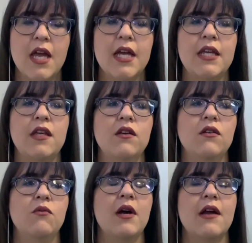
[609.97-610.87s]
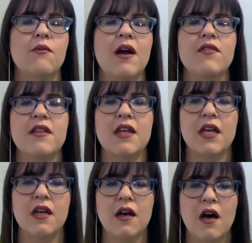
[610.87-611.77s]
heal
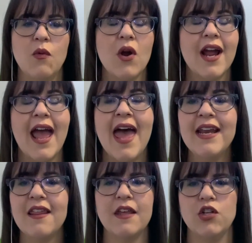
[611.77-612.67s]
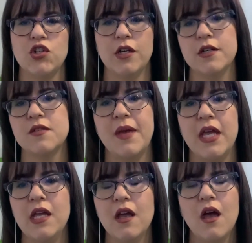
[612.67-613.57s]
where anything triggers
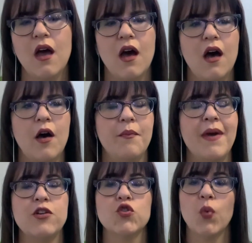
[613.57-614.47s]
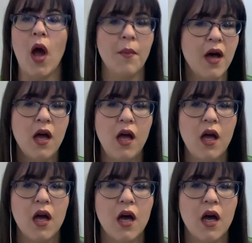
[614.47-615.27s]
me, my trauma.